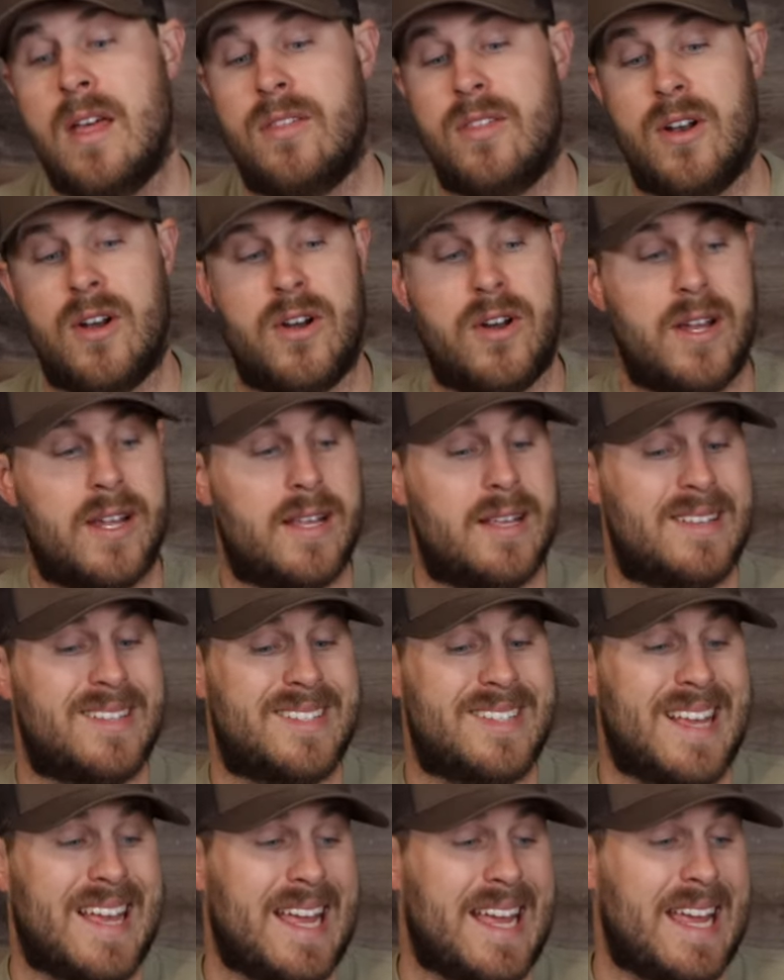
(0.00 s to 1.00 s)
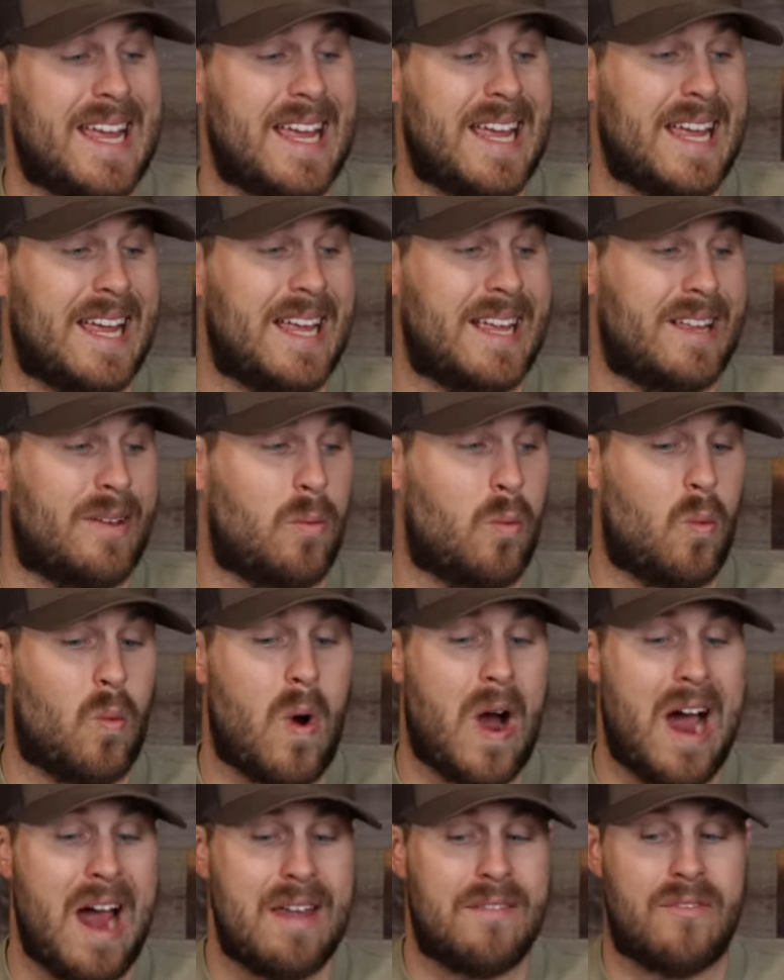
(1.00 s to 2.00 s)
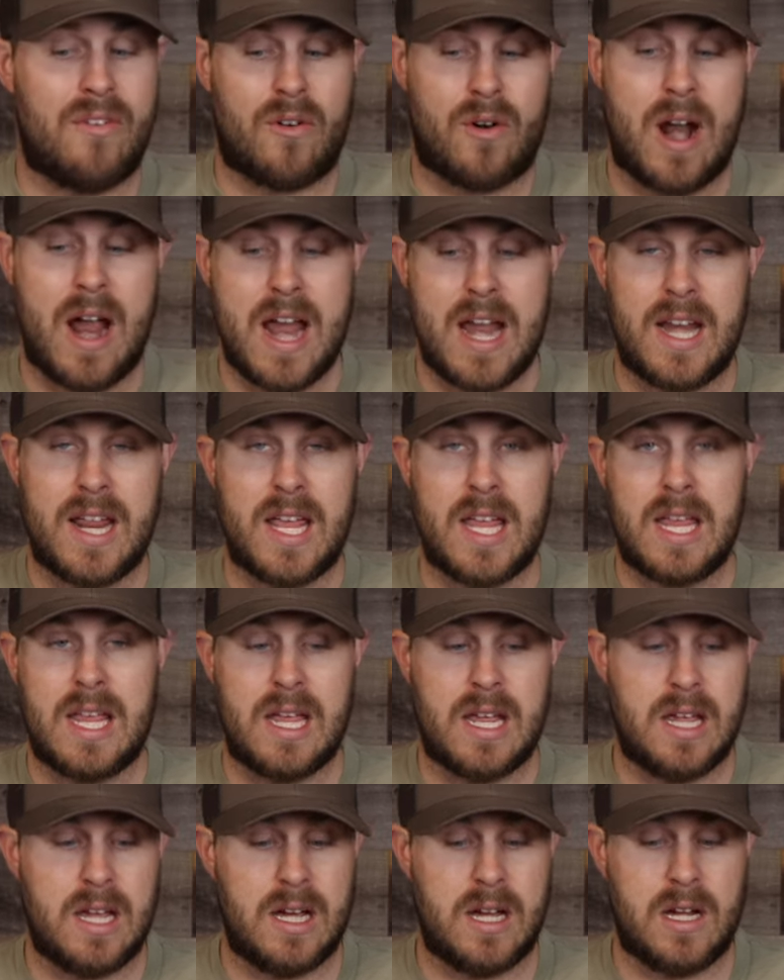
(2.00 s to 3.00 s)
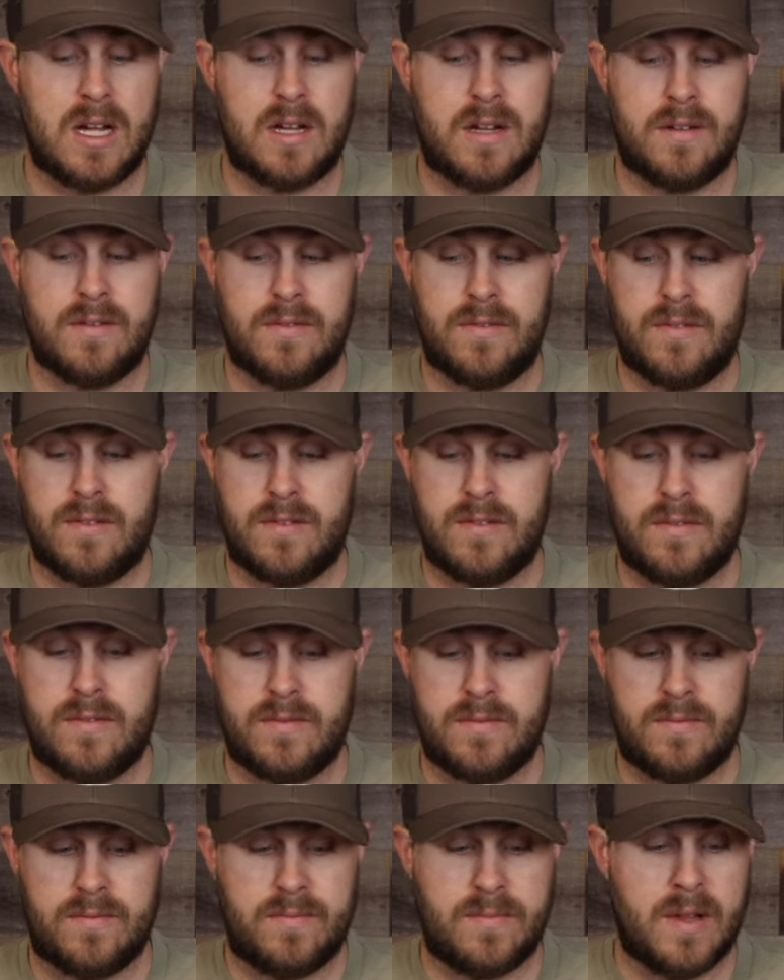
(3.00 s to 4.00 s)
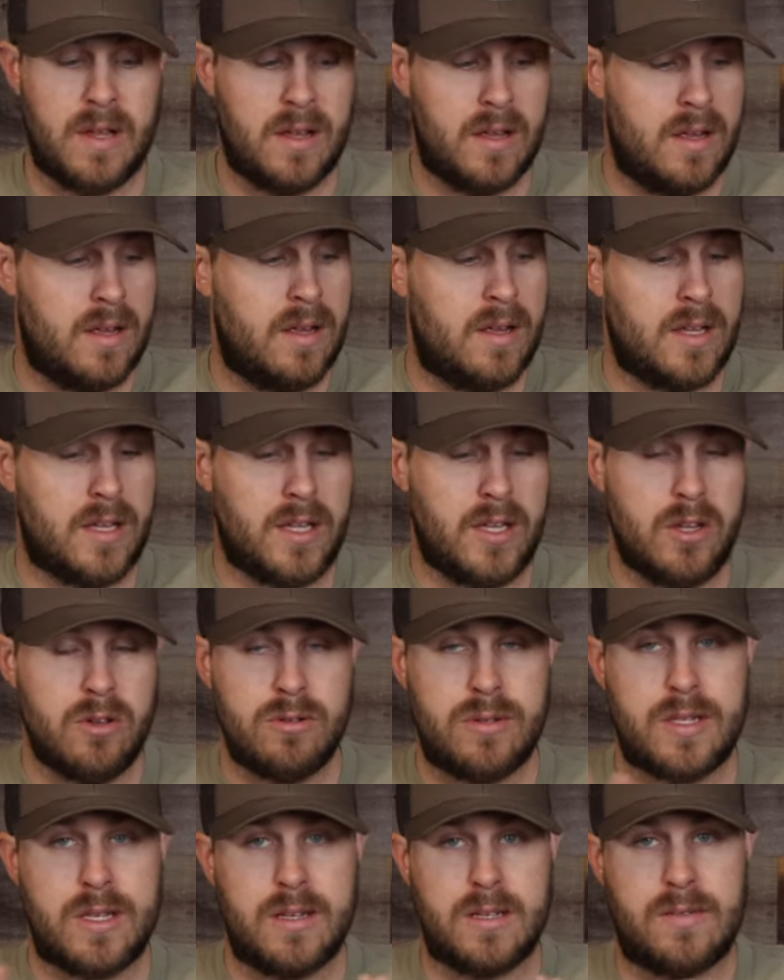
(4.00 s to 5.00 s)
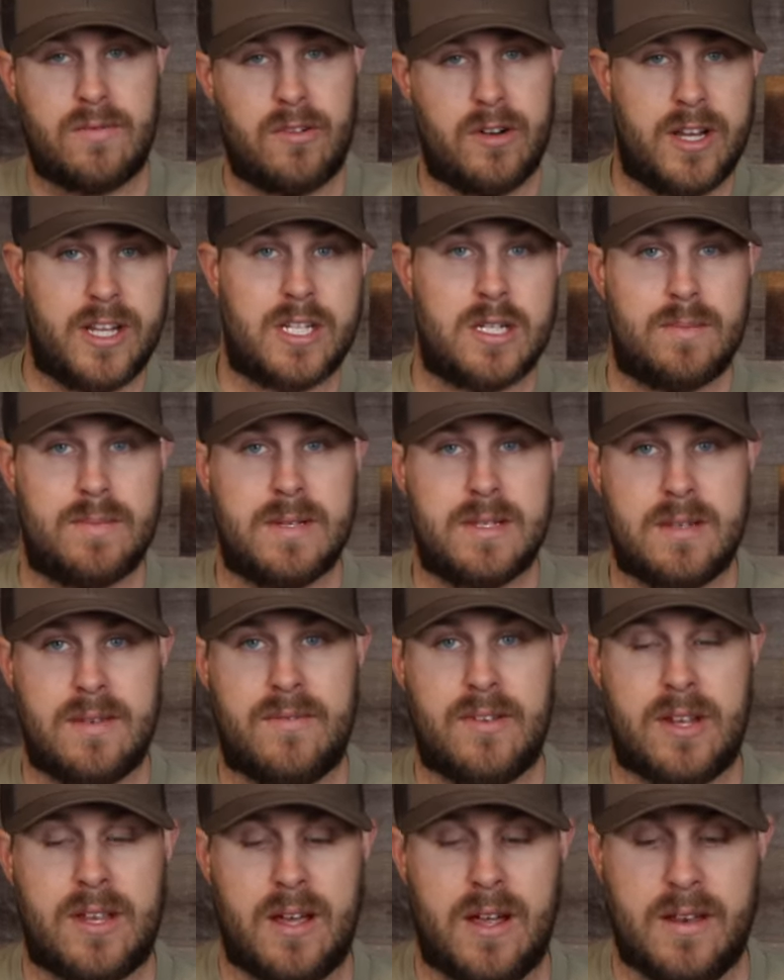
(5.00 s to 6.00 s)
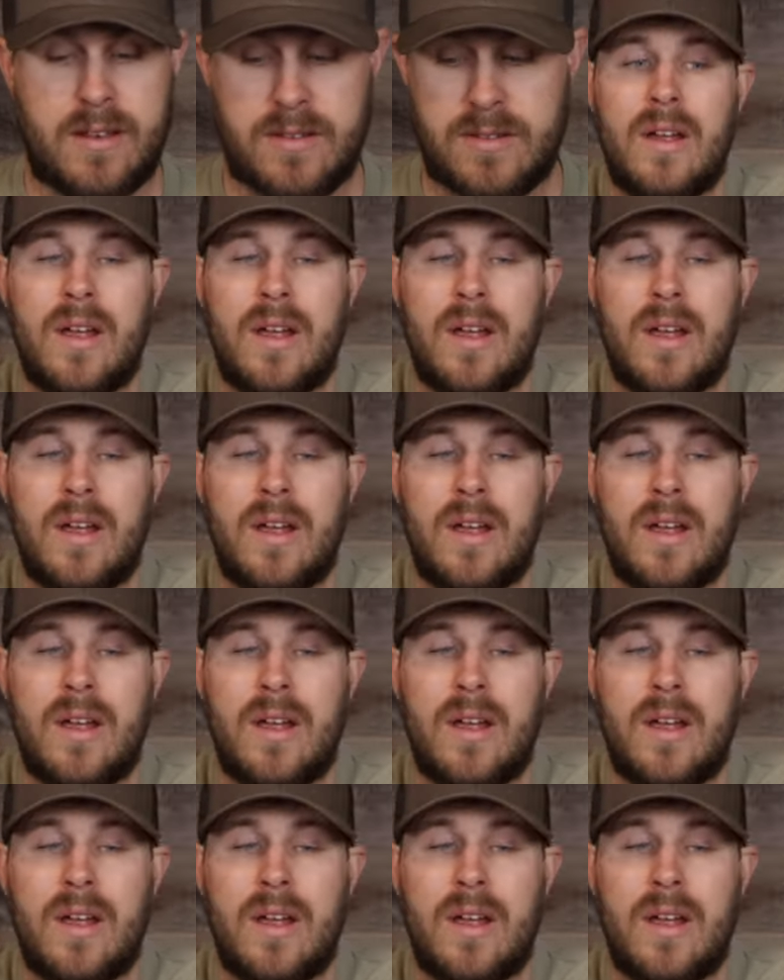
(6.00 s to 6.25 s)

There is a wide variety of uses for each specific gun.